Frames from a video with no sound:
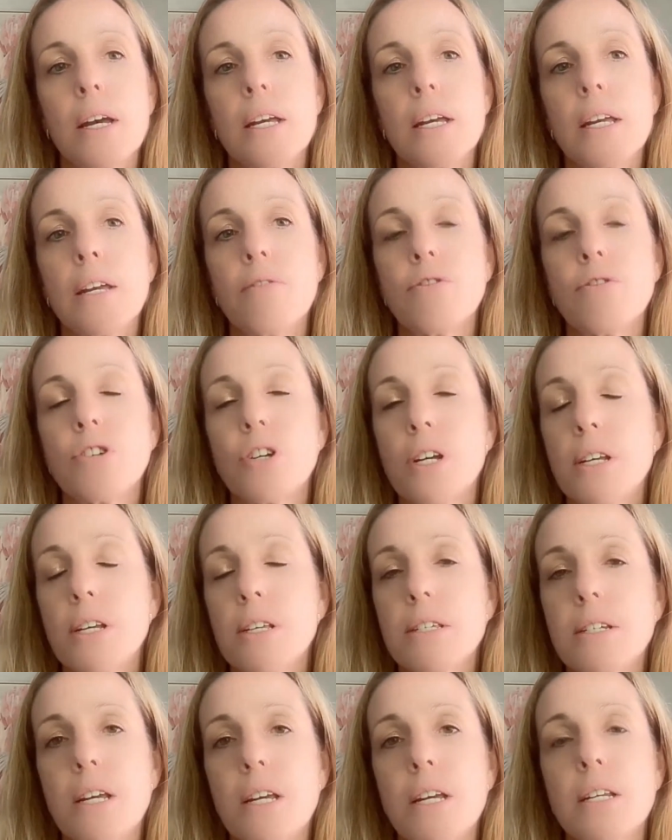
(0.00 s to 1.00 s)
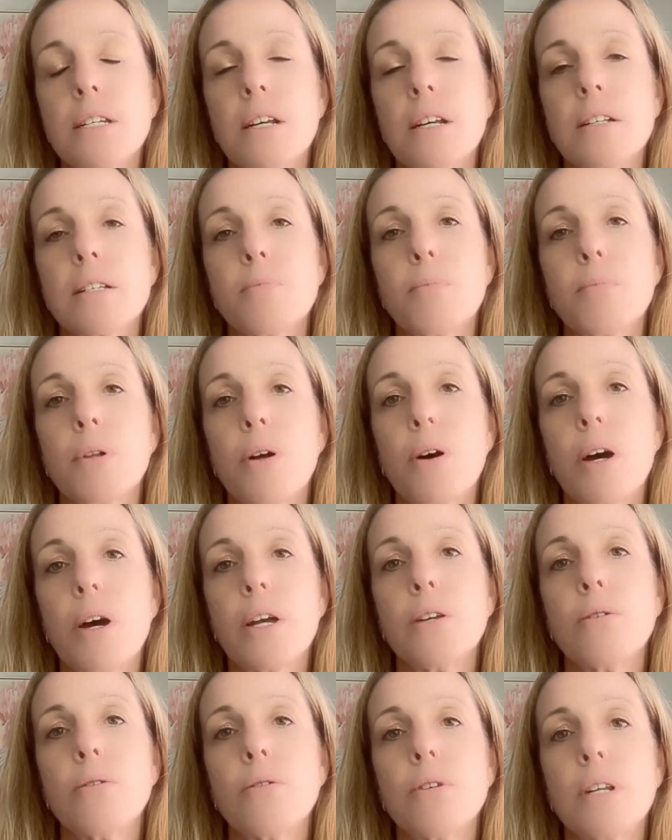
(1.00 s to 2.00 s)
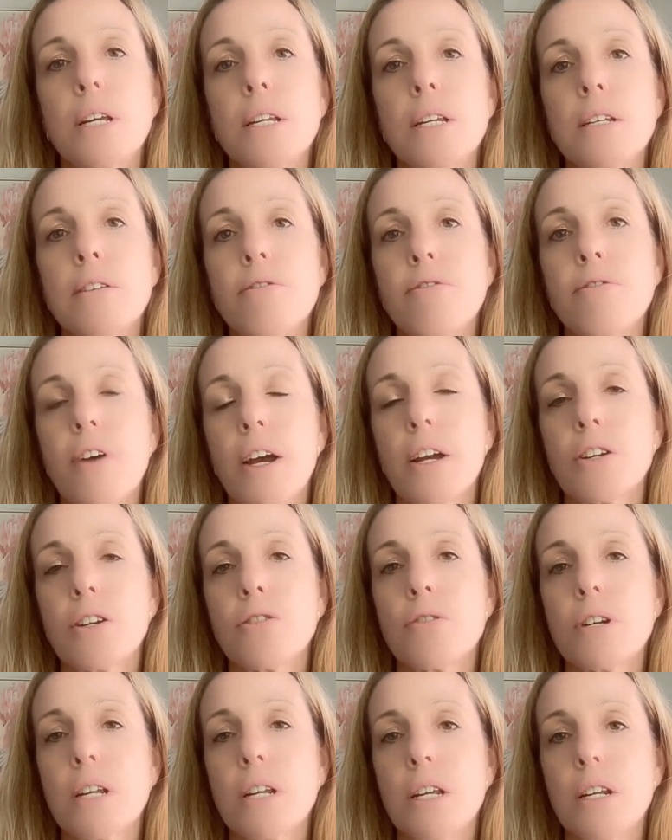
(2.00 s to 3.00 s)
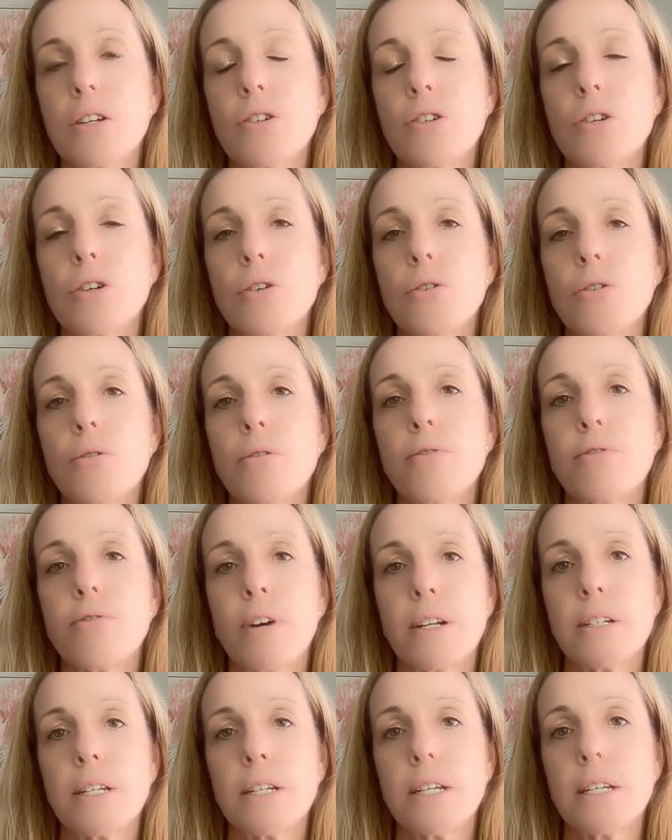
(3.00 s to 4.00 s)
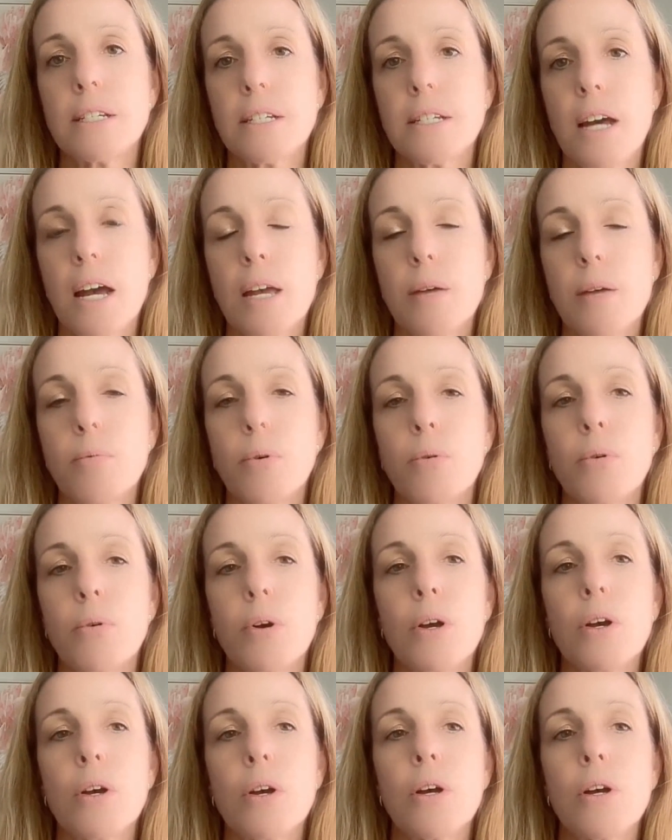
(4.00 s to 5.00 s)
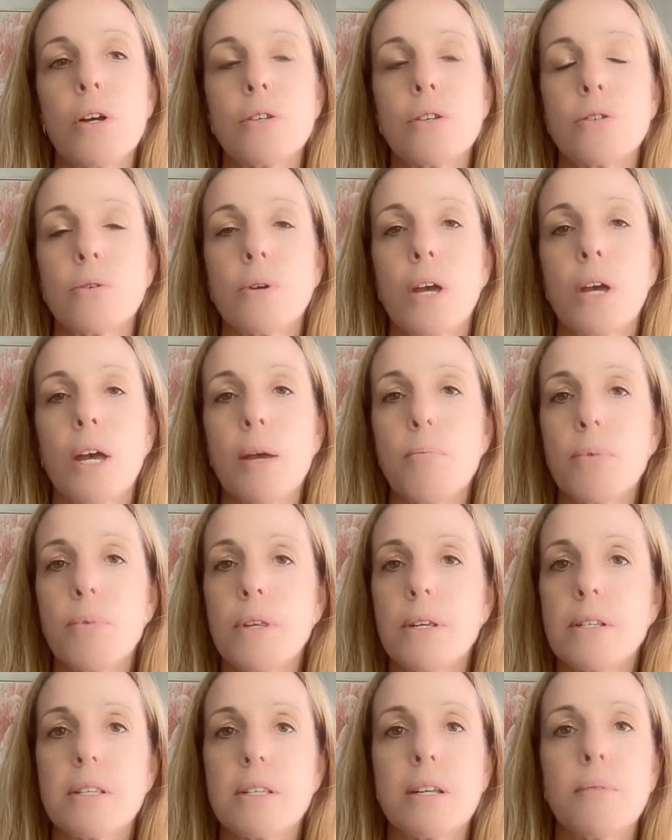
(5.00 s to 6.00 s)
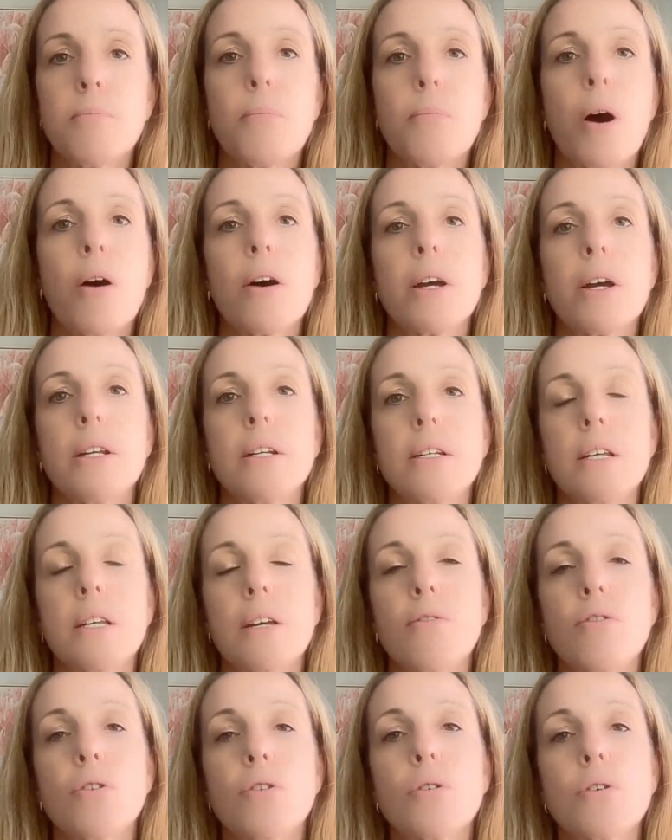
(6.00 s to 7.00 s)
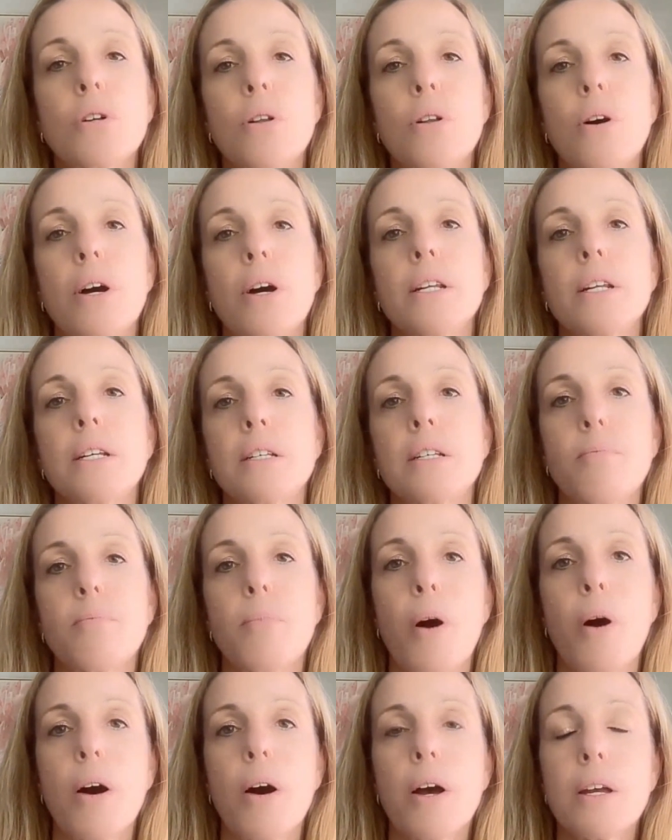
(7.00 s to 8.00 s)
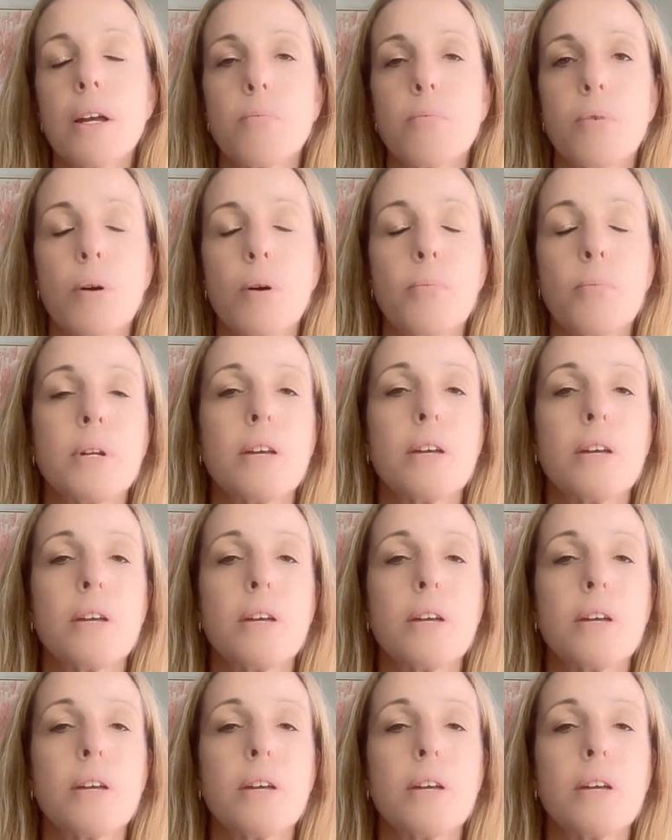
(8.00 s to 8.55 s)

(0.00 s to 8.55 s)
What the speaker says: If GST does apply, you need to factor it into your funding table. So keep this in mind. If your client is buying a property